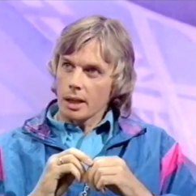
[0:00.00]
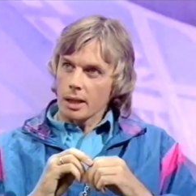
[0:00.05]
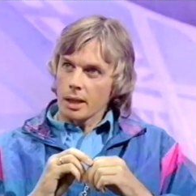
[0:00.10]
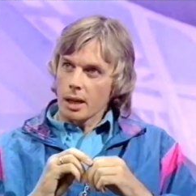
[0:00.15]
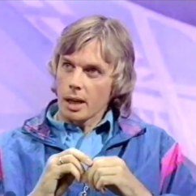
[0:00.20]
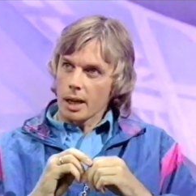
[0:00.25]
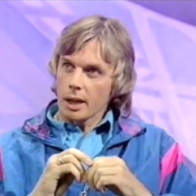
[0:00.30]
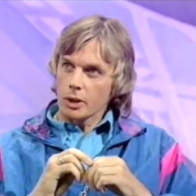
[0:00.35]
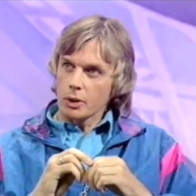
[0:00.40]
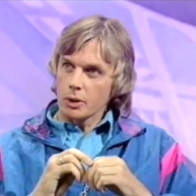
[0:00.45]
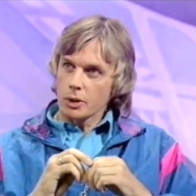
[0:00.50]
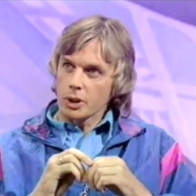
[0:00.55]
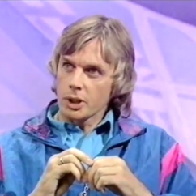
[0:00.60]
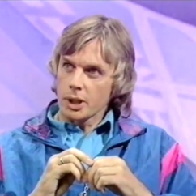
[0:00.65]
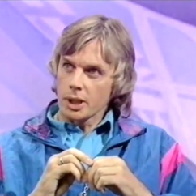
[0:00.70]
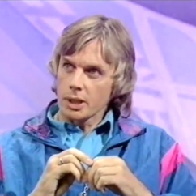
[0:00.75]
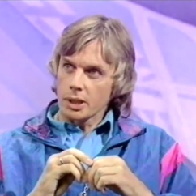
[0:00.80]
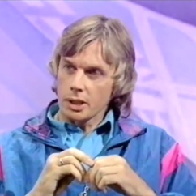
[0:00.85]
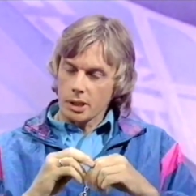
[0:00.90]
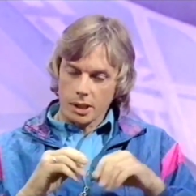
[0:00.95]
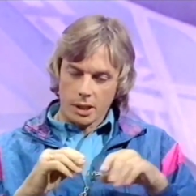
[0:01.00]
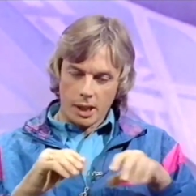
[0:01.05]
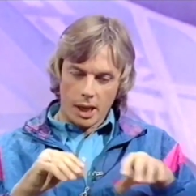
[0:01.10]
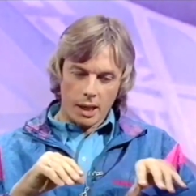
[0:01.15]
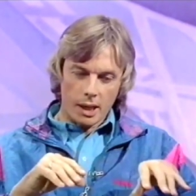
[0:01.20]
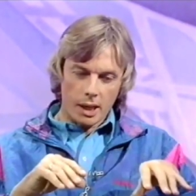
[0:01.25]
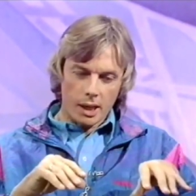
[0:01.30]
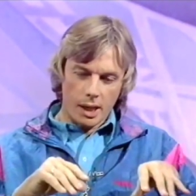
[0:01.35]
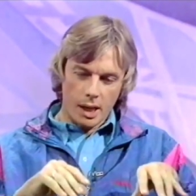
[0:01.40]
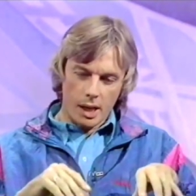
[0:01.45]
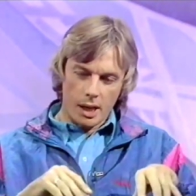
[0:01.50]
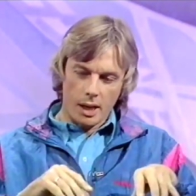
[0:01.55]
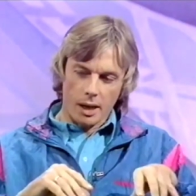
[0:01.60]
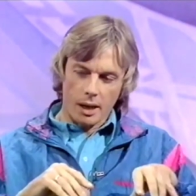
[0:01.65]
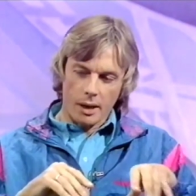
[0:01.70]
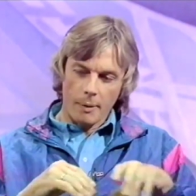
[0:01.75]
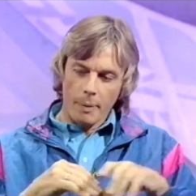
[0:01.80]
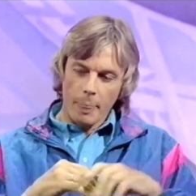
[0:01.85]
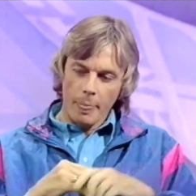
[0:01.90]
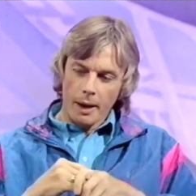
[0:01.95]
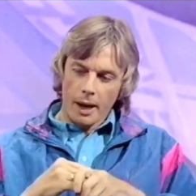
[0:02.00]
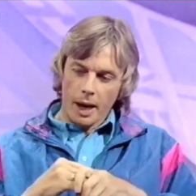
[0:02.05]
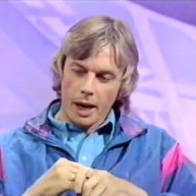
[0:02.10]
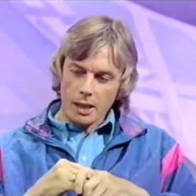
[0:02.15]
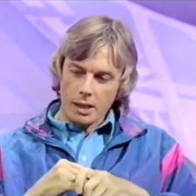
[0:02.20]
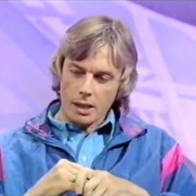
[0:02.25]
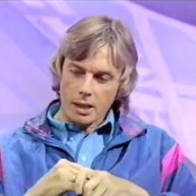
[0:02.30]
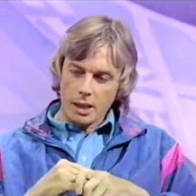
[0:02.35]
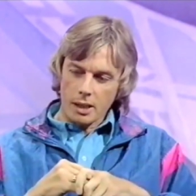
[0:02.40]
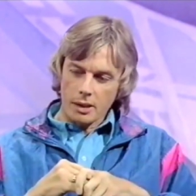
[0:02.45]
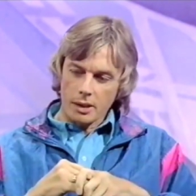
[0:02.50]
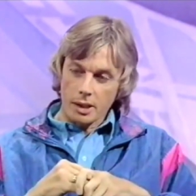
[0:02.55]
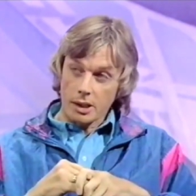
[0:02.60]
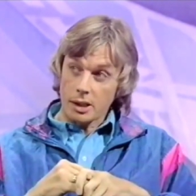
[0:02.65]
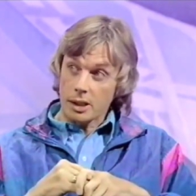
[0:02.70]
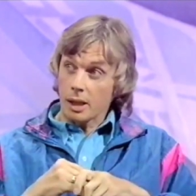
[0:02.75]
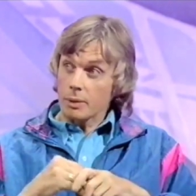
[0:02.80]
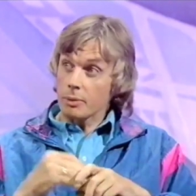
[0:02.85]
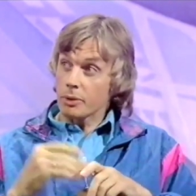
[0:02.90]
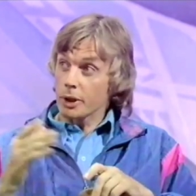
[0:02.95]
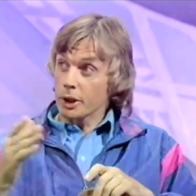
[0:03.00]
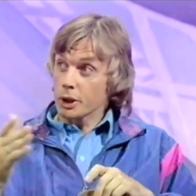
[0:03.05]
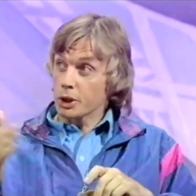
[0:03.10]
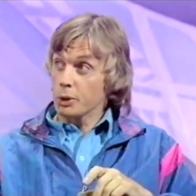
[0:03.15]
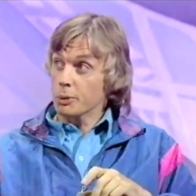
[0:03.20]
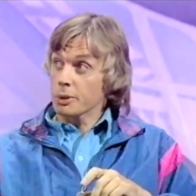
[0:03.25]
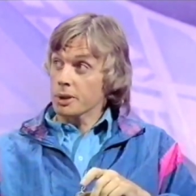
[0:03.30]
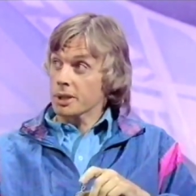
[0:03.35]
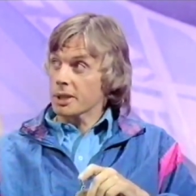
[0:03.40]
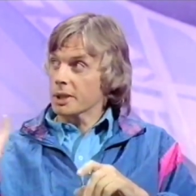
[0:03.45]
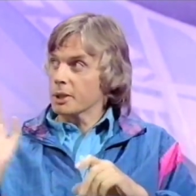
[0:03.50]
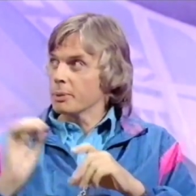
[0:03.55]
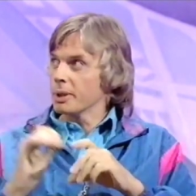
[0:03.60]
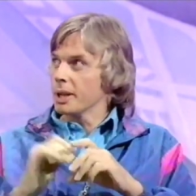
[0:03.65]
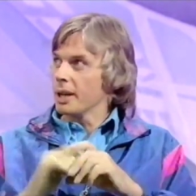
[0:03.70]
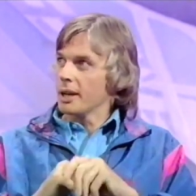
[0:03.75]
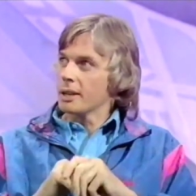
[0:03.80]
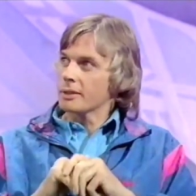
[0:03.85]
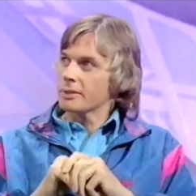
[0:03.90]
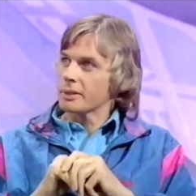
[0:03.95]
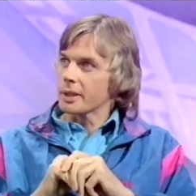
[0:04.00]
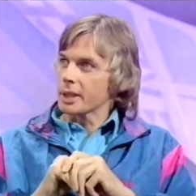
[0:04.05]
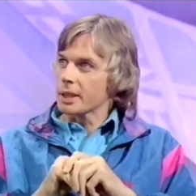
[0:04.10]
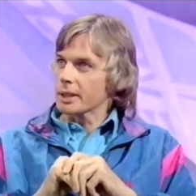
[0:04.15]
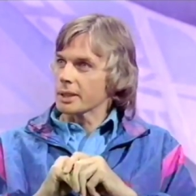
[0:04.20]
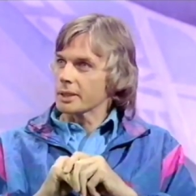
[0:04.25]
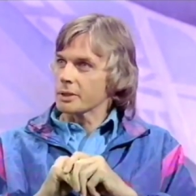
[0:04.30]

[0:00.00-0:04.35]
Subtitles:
a guy called Jesus sat here and said these same things, you would still be laughing.